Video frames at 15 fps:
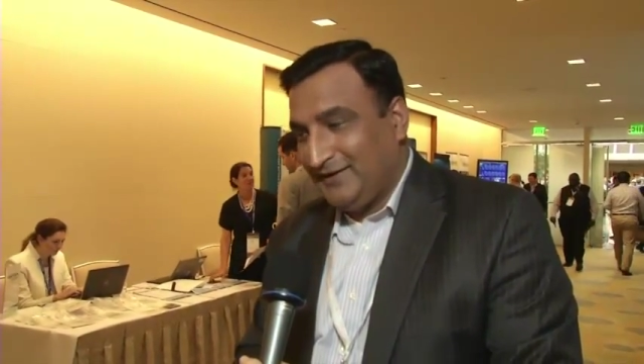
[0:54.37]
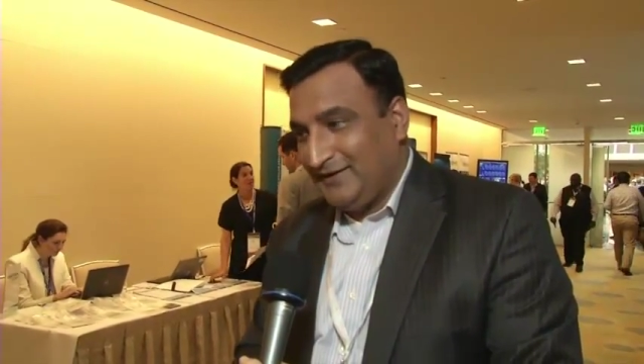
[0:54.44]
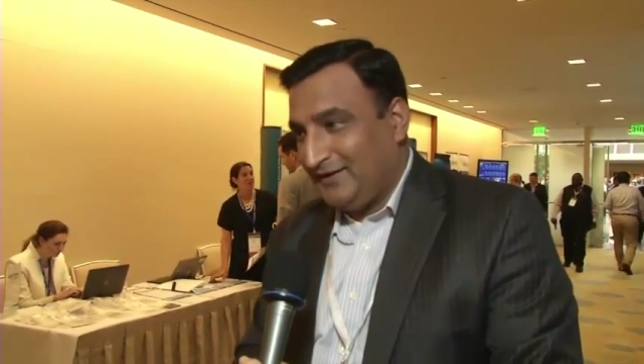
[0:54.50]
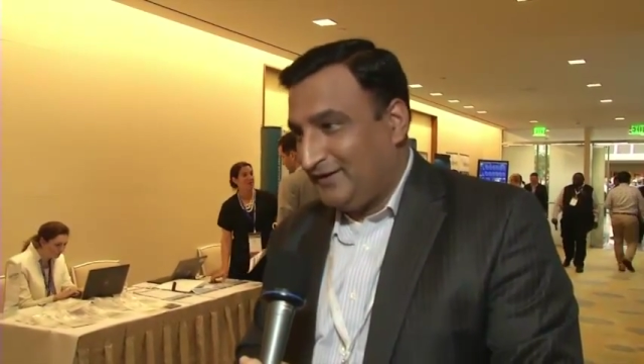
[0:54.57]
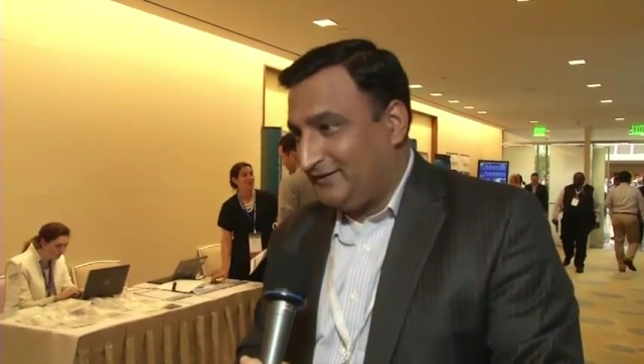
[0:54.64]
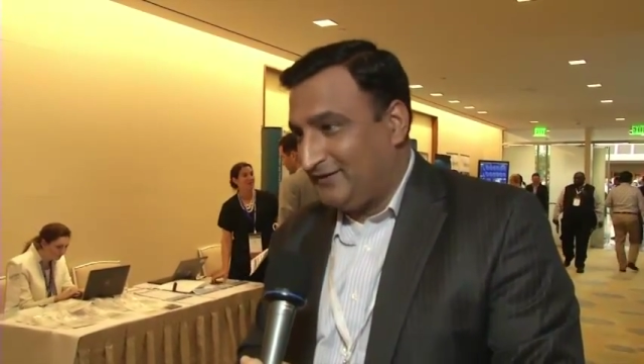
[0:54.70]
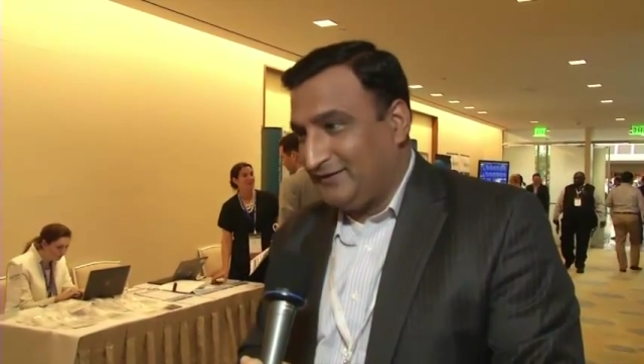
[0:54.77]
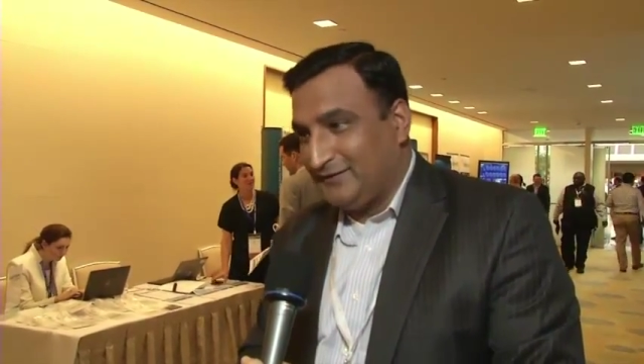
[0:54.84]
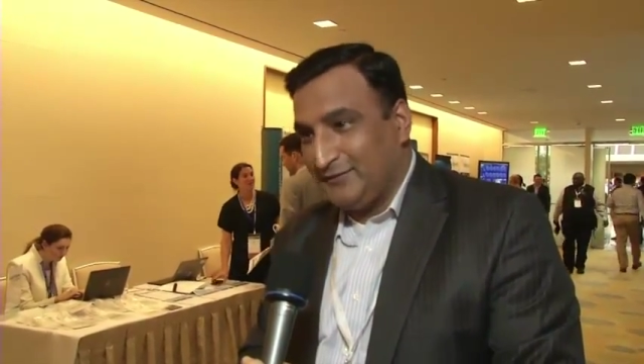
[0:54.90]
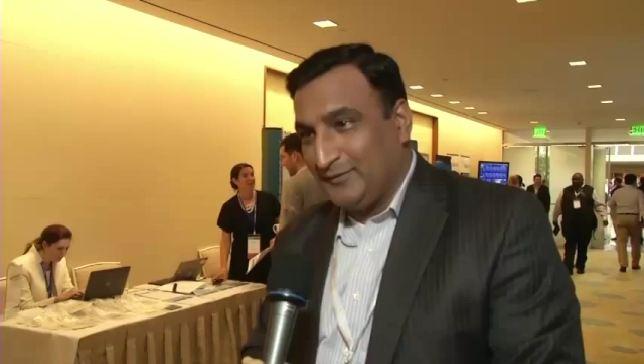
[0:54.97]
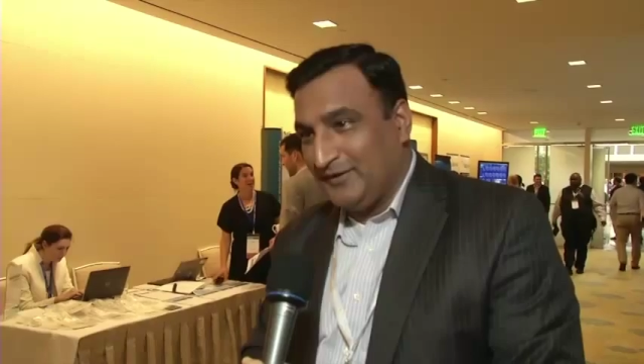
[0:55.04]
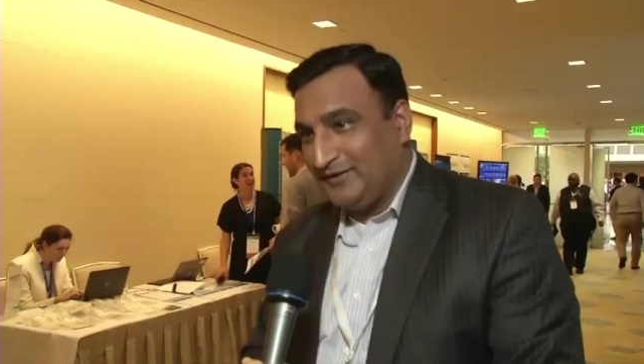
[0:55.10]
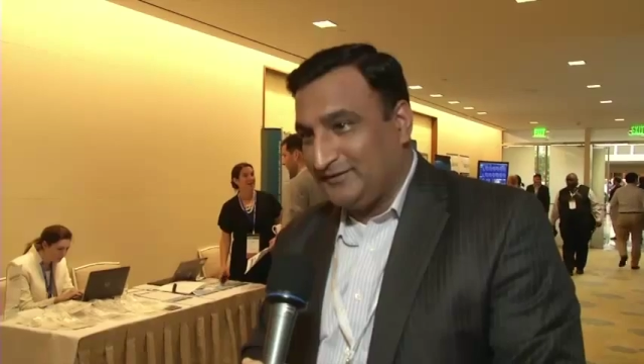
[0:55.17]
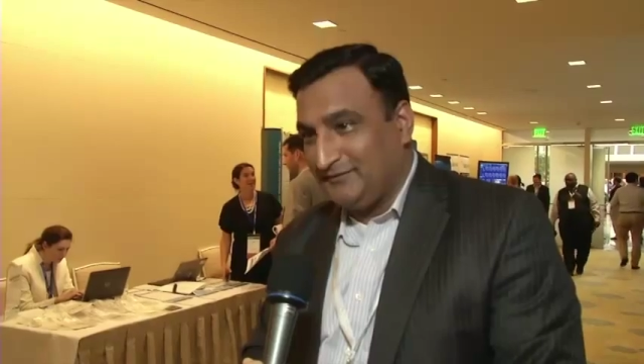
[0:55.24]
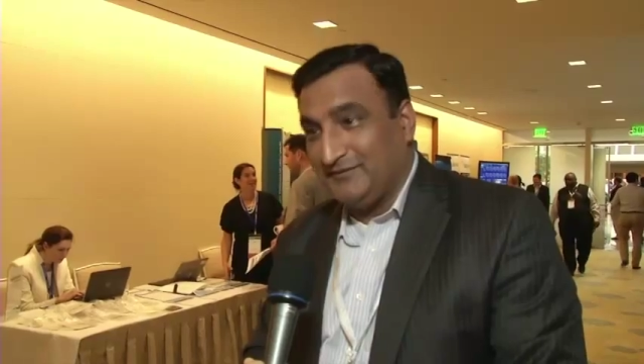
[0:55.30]
I think you
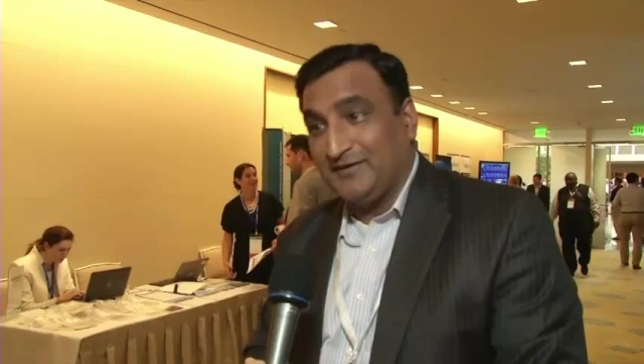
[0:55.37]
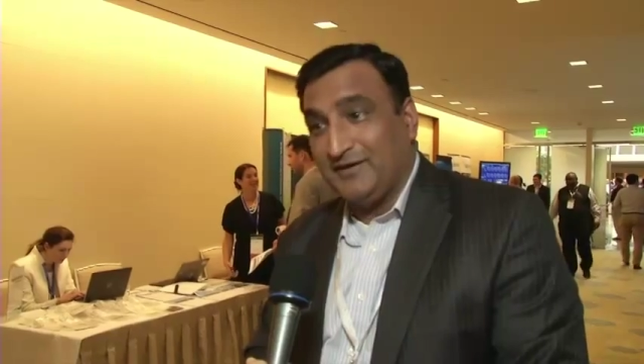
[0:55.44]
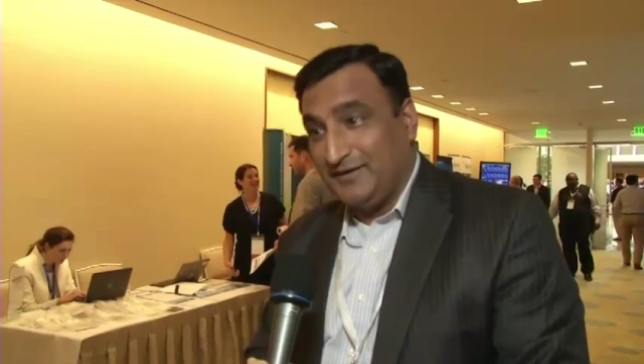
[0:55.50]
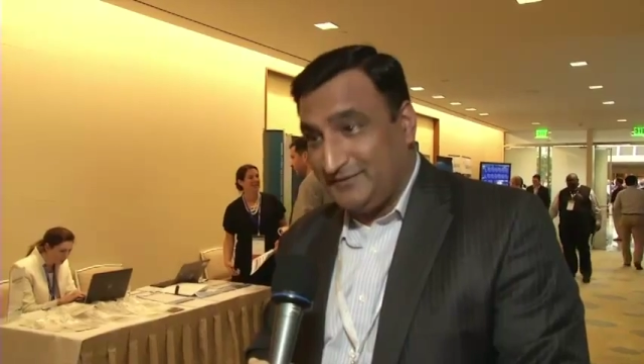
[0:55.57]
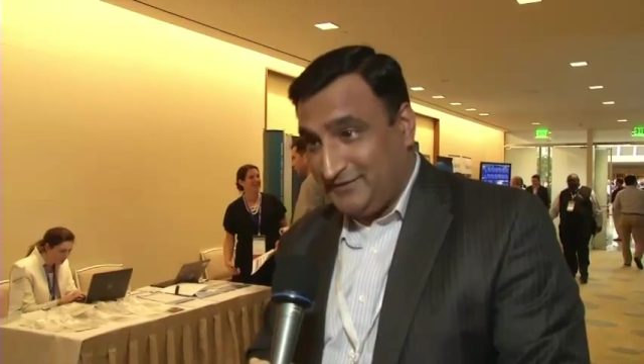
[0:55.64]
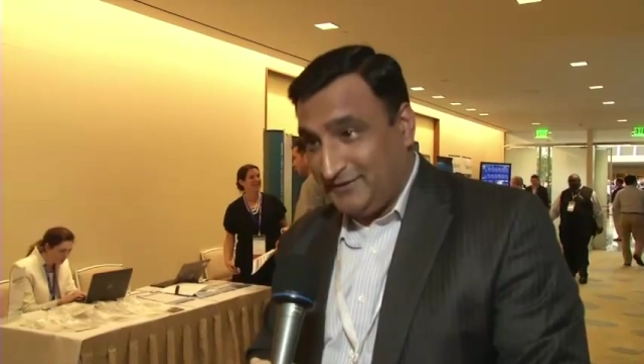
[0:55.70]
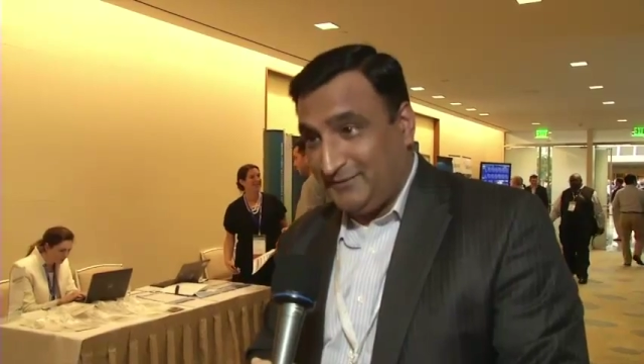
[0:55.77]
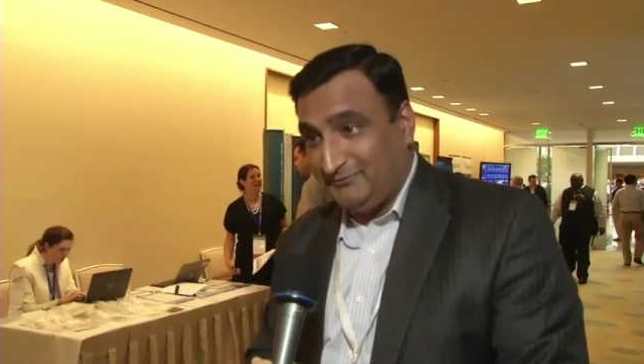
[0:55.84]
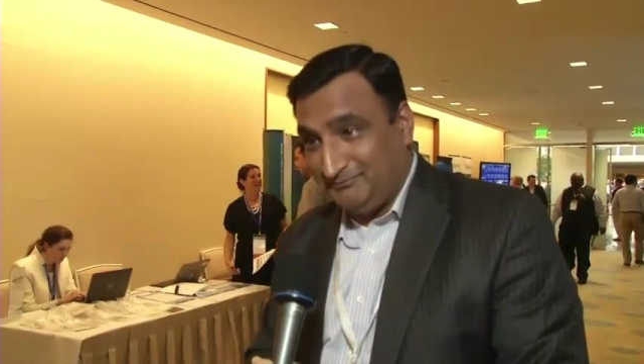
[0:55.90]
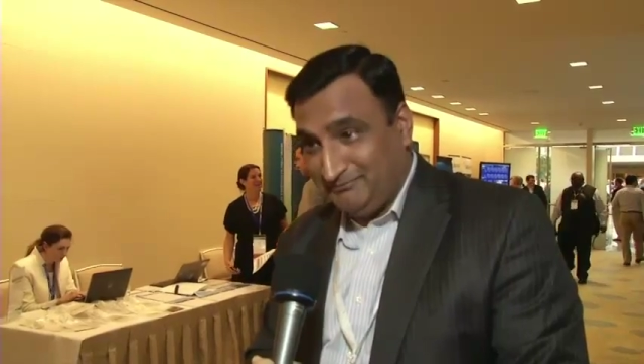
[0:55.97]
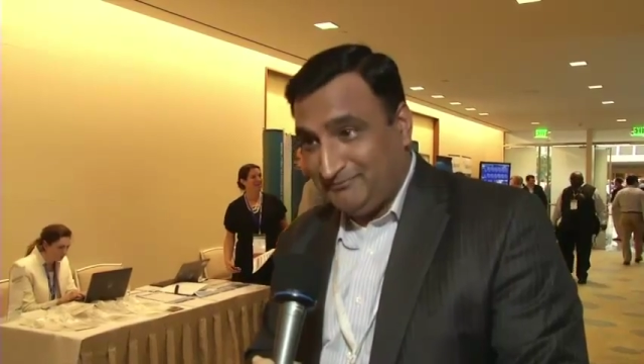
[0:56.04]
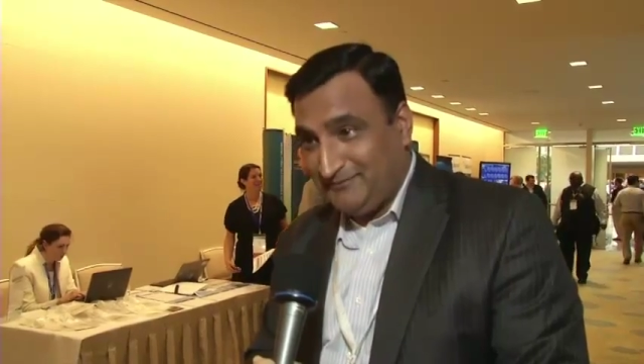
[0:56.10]
guys have a great team.